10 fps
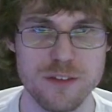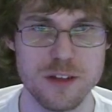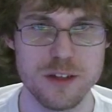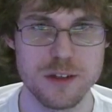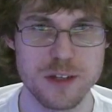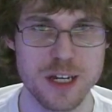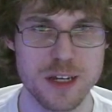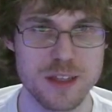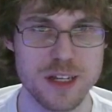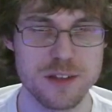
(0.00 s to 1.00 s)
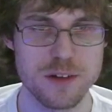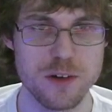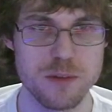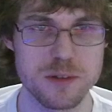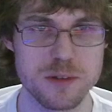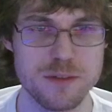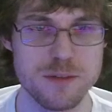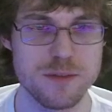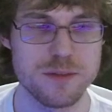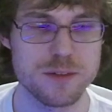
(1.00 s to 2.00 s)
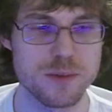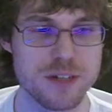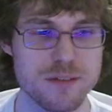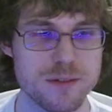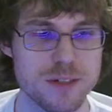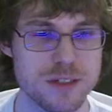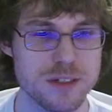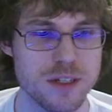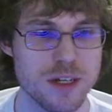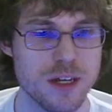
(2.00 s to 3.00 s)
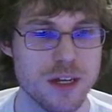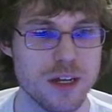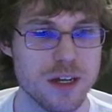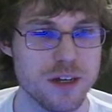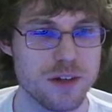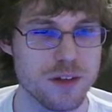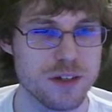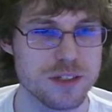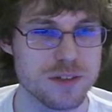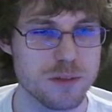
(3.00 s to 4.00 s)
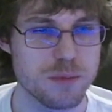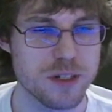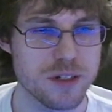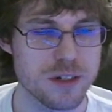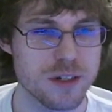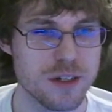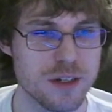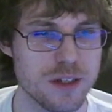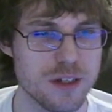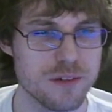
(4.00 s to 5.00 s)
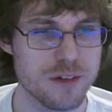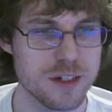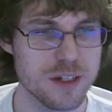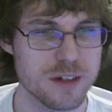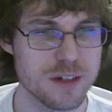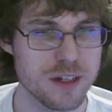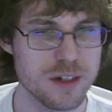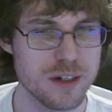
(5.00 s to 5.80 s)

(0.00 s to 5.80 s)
you can't get that to open for whatever reason, it'll also appear right down here